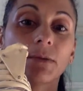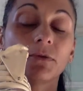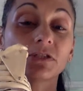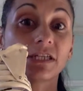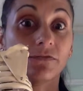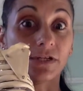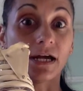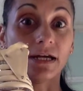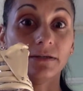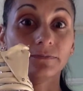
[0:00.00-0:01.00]

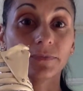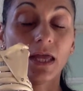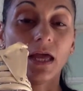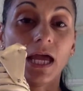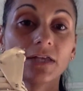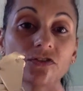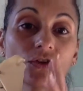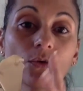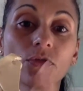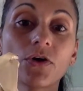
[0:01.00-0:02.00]
multifidi. And
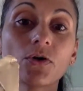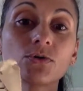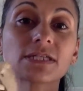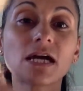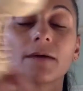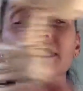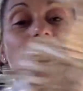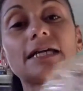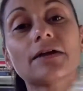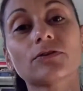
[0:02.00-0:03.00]
so those come
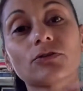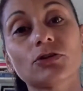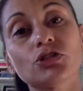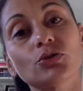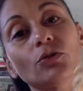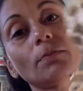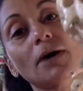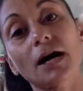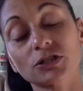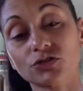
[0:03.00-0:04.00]
together to do the
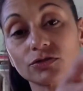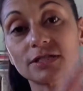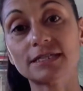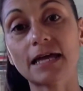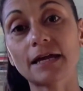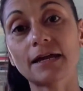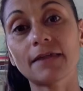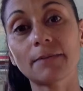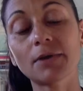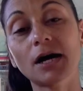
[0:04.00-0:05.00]
postural set. And
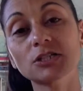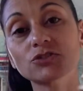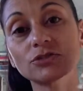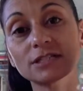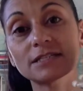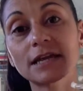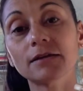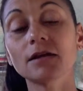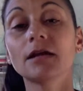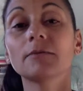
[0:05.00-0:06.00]
that postural
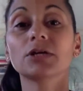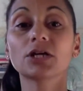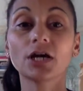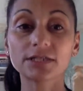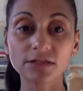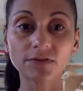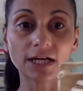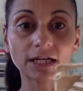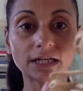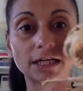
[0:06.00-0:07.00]
set, because of
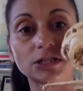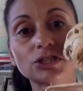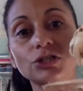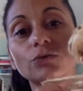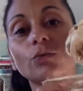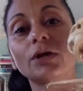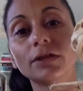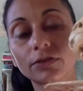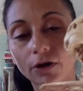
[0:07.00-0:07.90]
that connection with